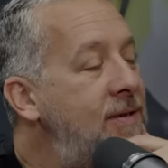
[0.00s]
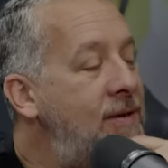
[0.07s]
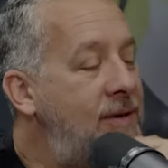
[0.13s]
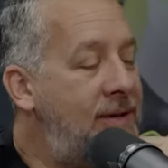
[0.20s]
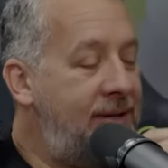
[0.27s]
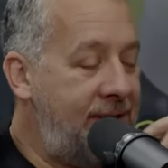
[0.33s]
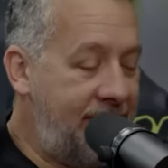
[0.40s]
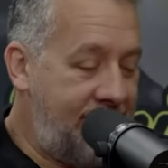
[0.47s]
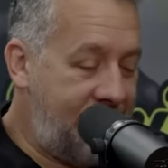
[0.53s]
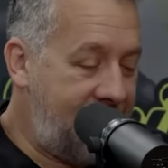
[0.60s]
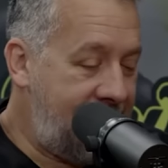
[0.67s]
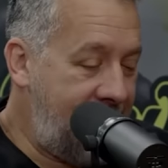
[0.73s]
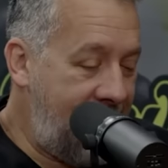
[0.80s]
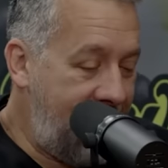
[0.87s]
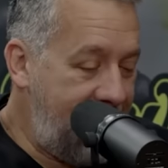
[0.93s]
or uh,
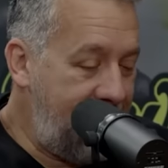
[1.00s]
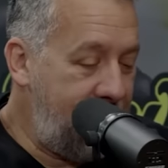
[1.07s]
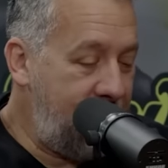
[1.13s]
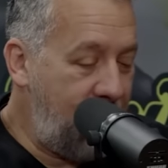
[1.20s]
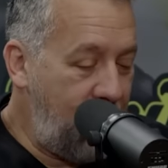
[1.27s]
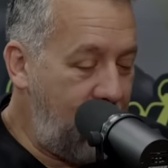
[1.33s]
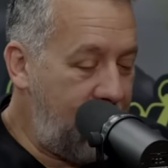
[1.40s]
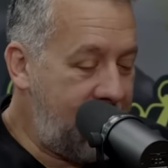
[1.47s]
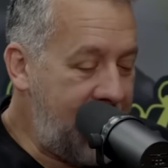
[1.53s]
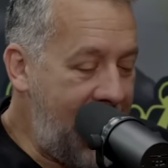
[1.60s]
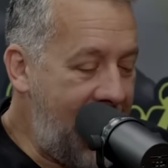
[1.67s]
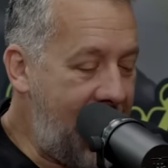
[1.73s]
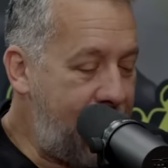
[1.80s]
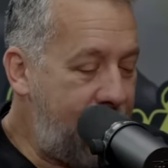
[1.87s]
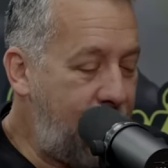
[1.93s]
that you or
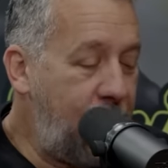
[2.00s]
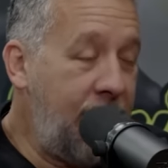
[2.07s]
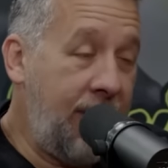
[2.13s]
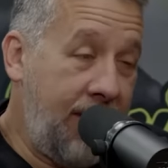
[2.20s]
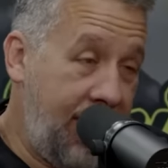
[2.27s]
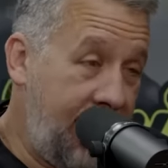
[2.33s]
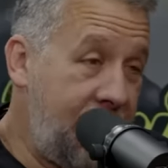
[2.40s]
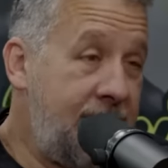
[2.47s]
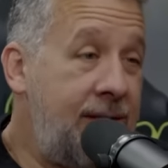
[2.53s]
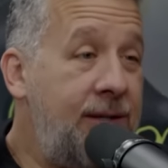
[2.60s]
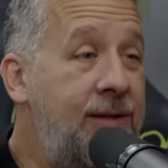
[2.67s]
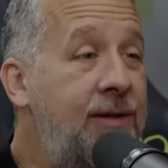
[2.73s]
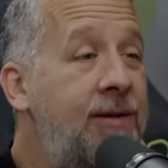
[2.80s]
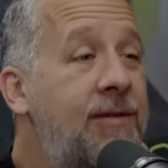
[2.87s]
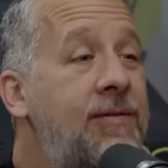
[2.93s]
tap really into
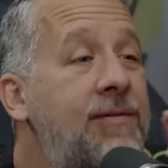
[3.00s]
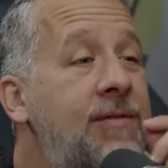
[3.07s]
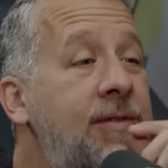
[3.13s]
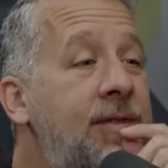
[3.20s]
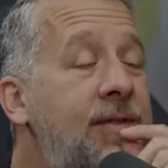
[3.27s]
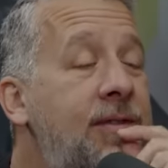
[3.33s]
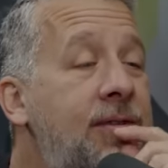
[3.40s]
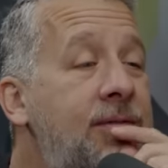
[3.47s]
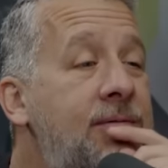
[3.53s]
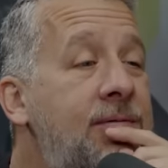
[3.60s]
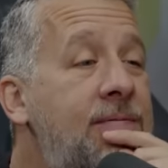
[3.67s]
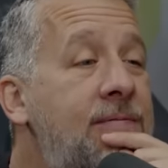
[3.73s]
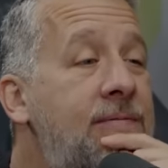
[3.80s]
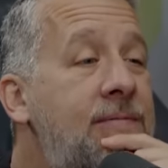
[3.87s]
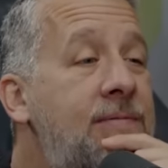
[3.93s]
your your
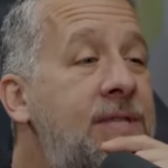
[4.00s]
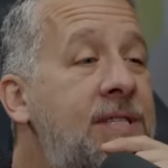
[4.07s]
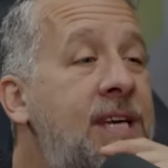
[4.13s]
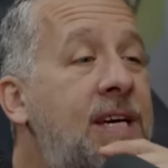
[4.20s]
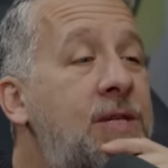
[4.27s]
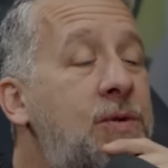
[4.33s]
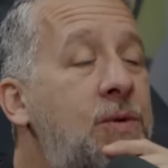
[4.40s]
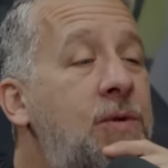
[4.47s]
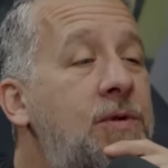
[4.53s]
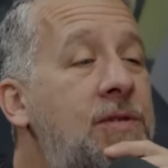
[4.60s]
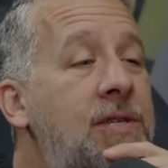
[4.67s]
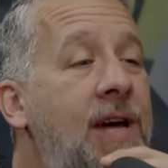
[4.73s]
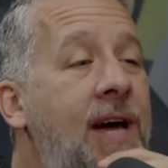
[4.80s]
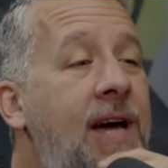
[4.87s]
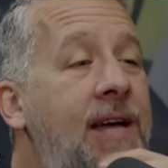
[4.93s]
sexual
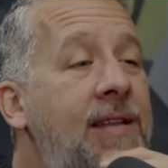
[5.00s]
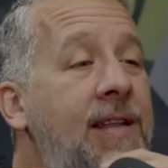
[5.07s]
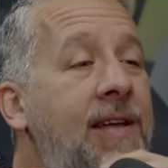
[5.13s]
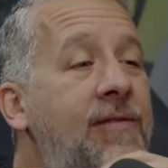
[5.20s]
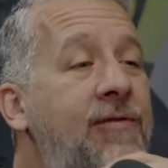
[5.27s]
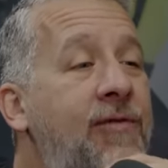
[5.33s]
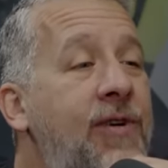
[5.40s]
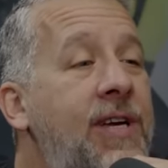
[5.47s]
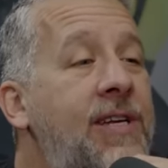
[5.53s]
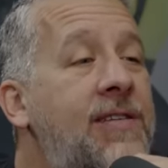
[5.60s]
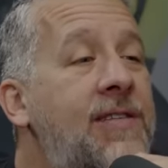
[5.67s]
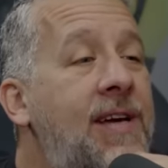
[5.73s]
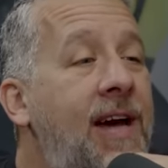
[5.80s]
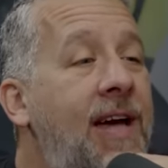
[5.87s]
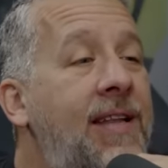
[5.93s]
side, that freak
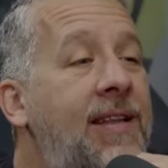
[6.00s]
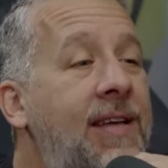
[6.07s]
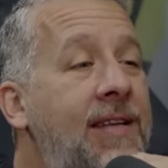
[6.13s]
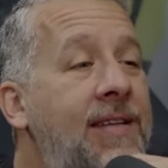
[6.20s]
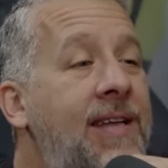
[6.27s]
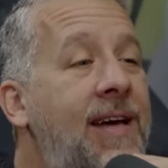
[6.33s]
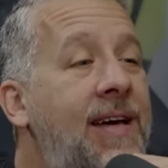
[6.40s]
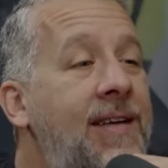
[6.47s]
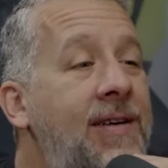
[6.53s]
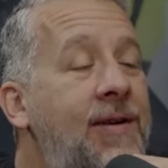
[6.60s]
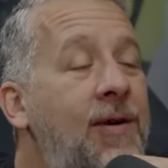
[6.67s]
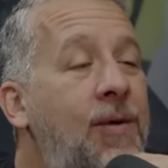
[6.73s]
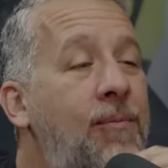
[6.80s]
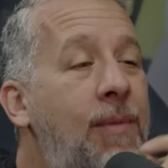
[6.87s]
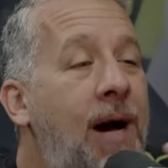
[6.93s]
side like that. You
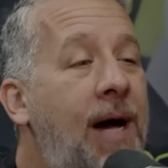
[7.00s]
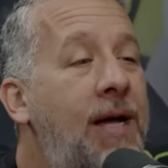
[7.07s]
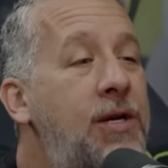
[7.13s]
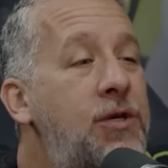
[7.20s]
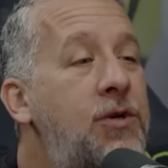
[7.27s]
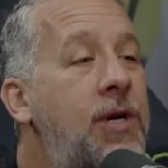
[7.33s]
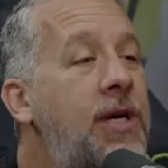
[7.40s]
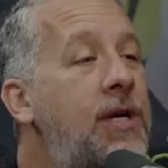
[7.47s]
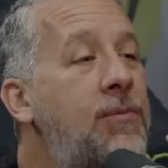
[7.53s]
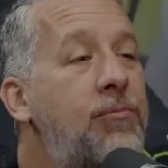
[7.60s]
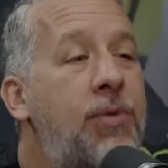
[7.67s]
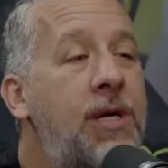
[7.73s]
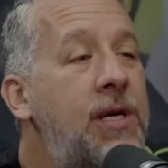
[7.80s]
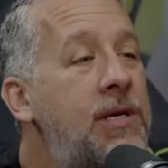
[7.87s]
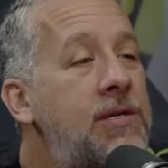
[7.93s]
don't mind drinking
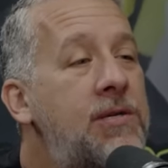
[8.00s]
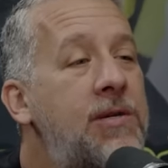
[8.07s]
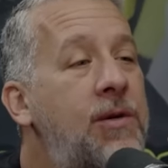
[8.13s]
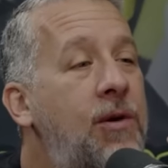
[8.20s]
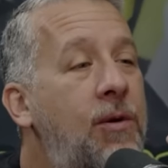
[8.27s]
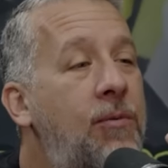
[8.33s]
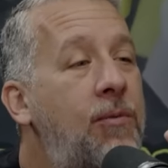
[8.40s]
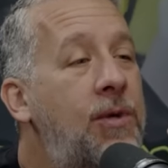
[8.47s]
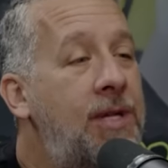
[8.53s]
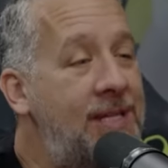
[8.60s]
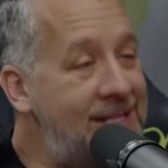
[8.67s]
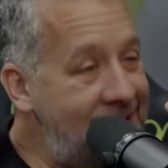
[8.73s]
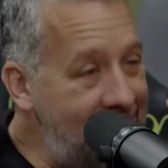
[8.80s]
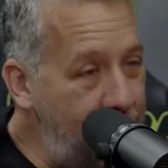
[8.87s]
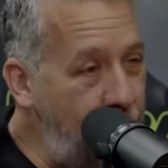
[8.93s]
piss. You don't
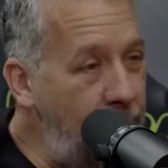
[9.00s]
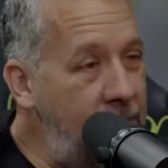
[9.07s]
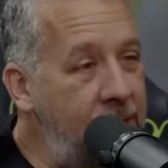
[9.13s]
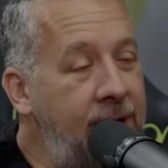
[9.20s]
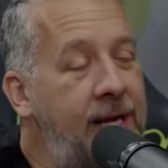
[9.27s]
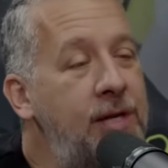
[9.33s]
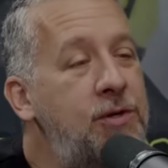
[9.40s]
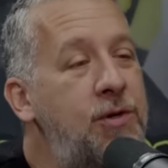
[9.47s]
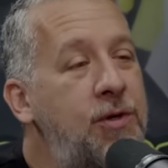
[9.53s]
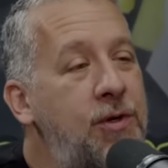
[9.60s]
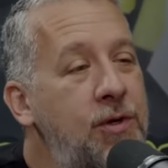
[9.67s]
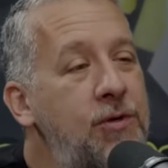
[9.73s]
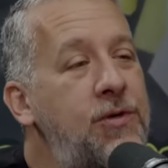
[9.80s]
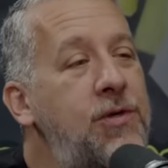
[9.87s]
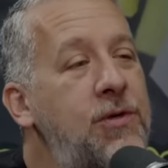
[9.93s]
did someone
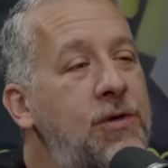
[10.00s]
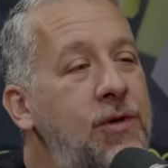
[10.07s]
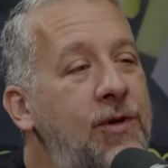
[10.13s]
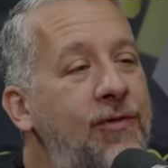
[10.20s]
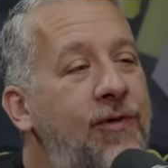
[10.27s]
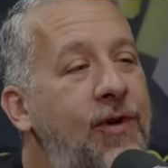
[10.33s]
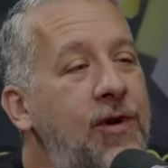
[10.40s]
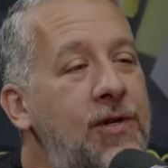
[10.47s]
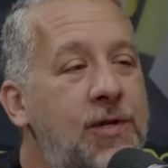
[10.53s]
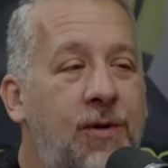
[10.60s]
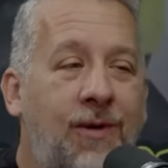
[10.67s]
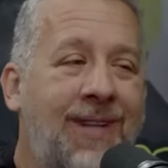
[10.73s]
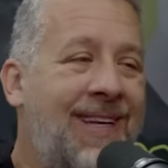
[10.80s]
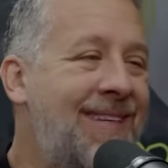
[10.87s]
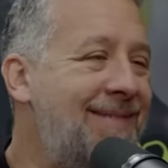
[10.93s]
introduce you to it first? You were like,